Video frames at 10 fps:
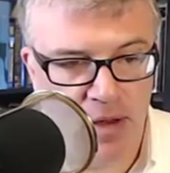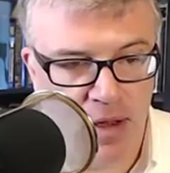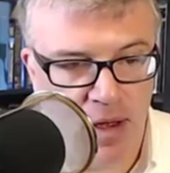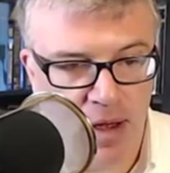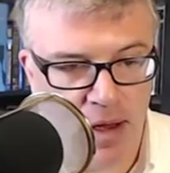
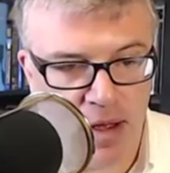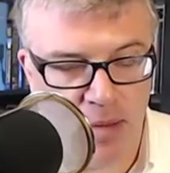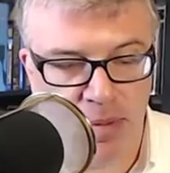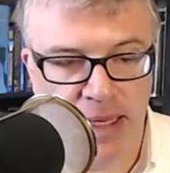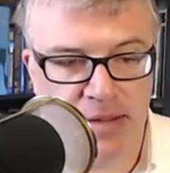complete
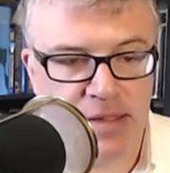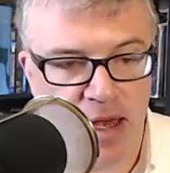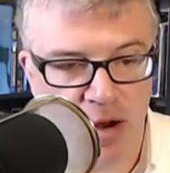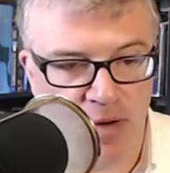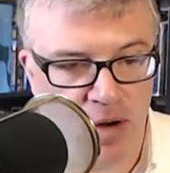say
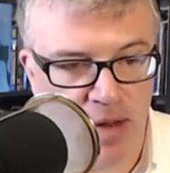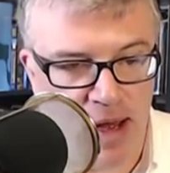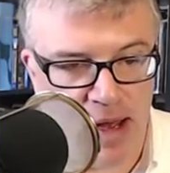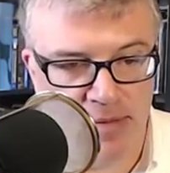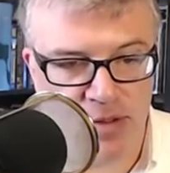over our
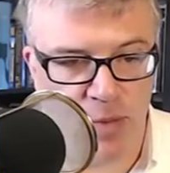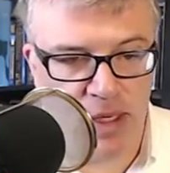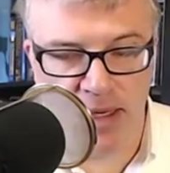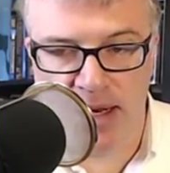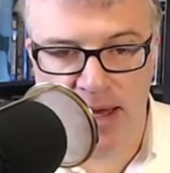lives, and we didn't
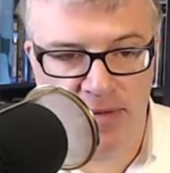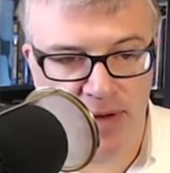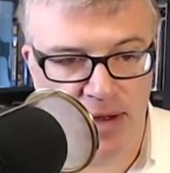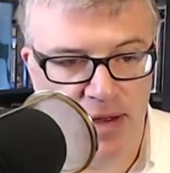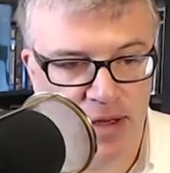get a lot
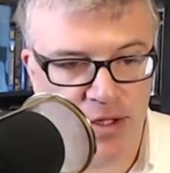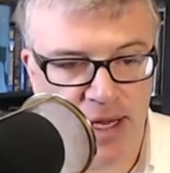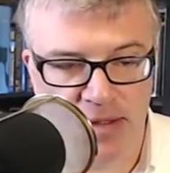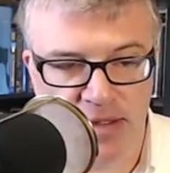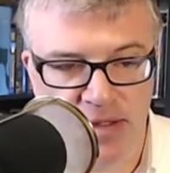of
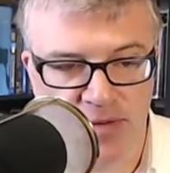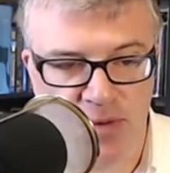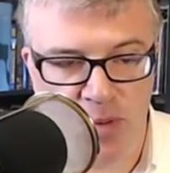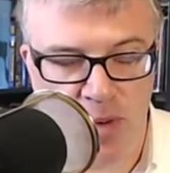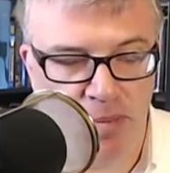chances
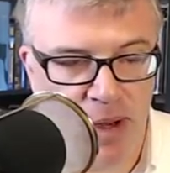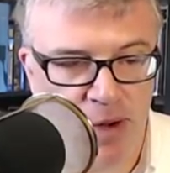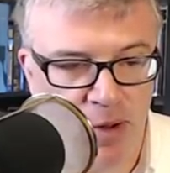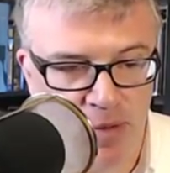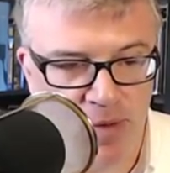for
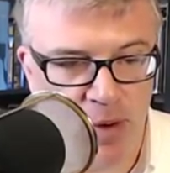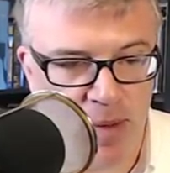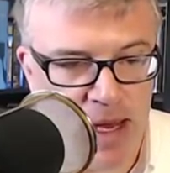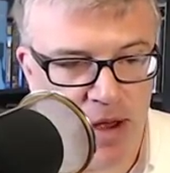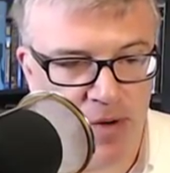rebuttal or voting
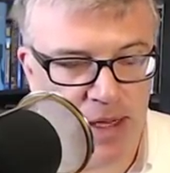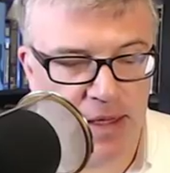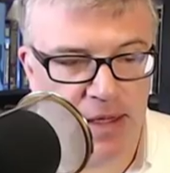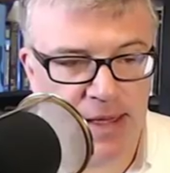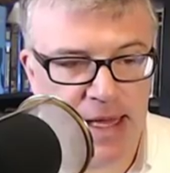him out or
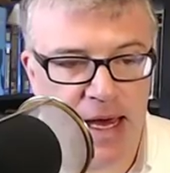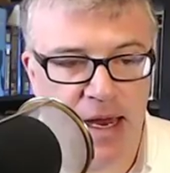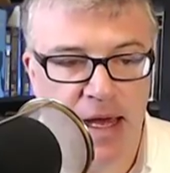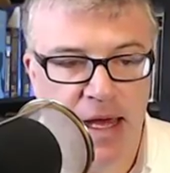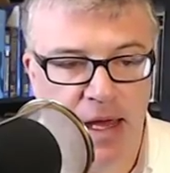anything like
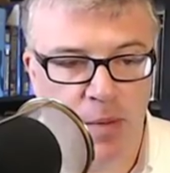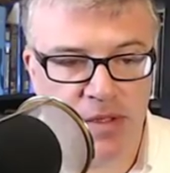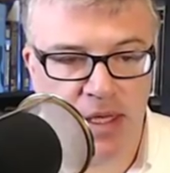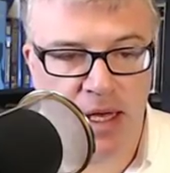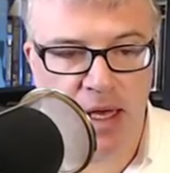that, it
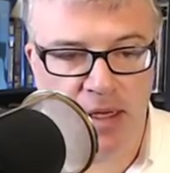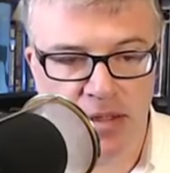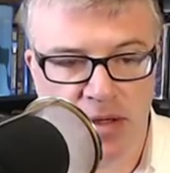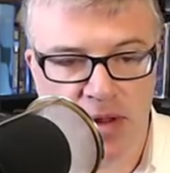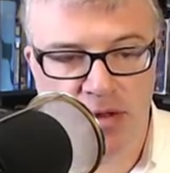was the king.
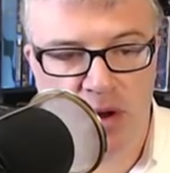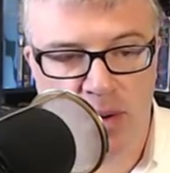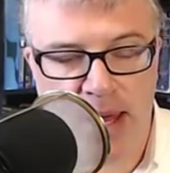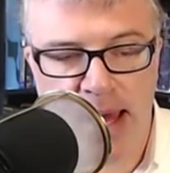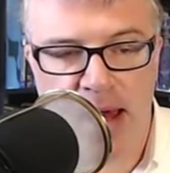So they
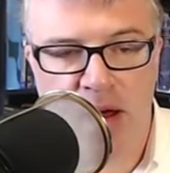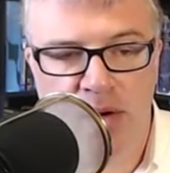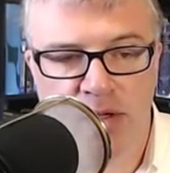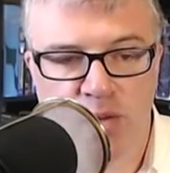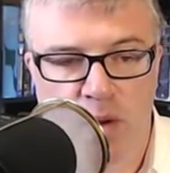thought, okay,
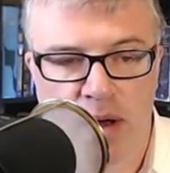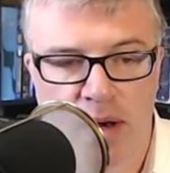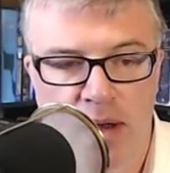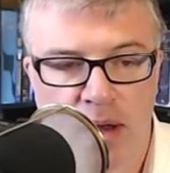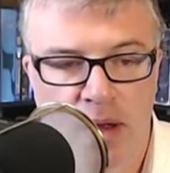how does
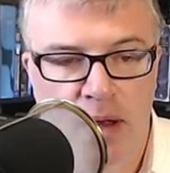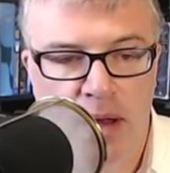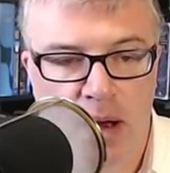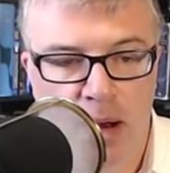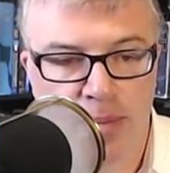one
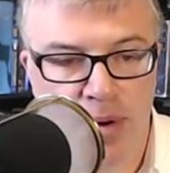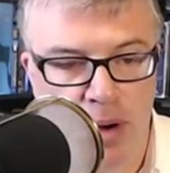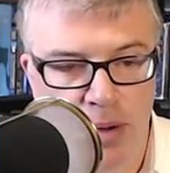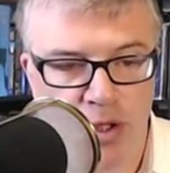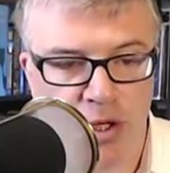
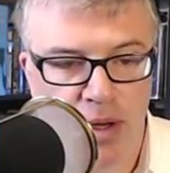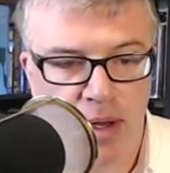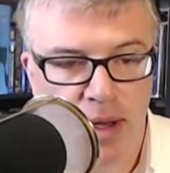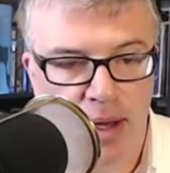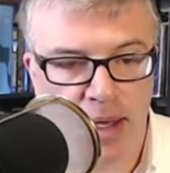approach
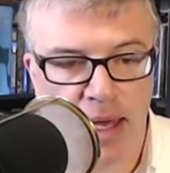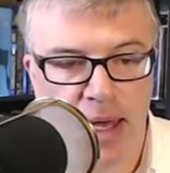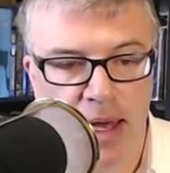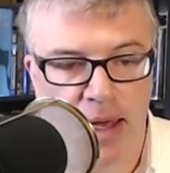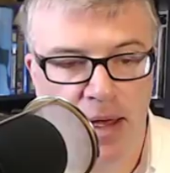a
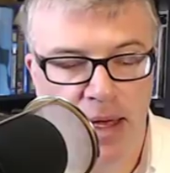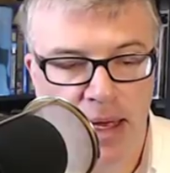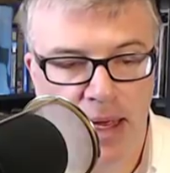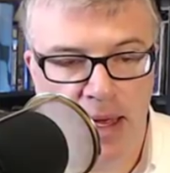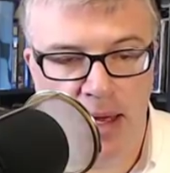king
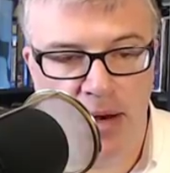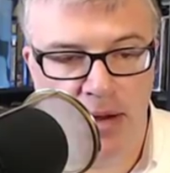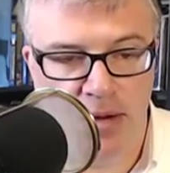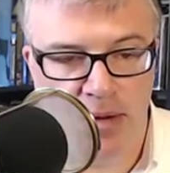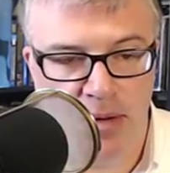in
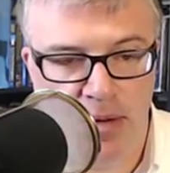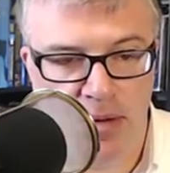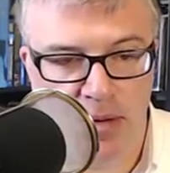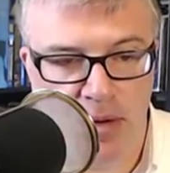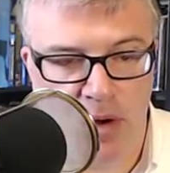
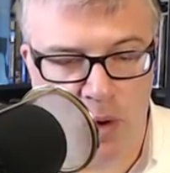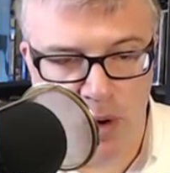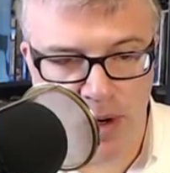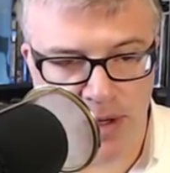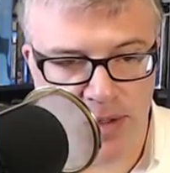
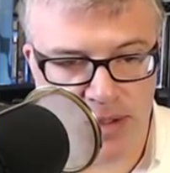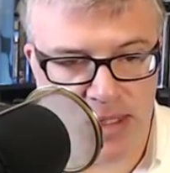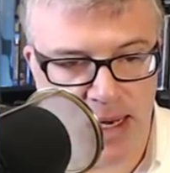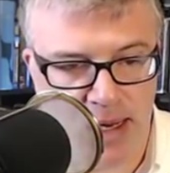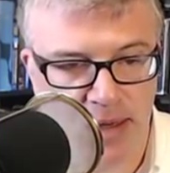court
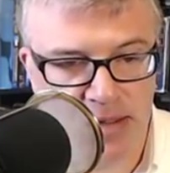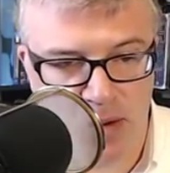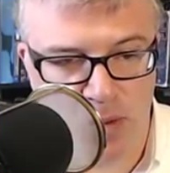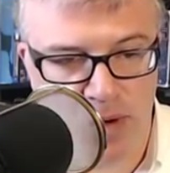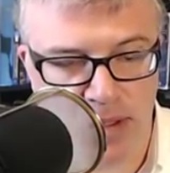settings that
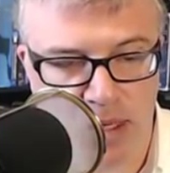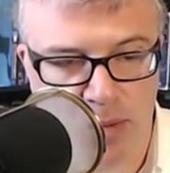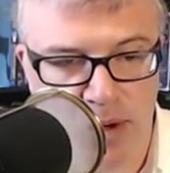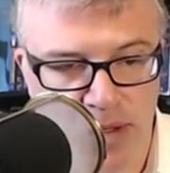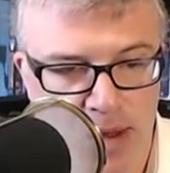were
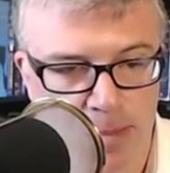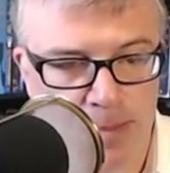contemporary to them?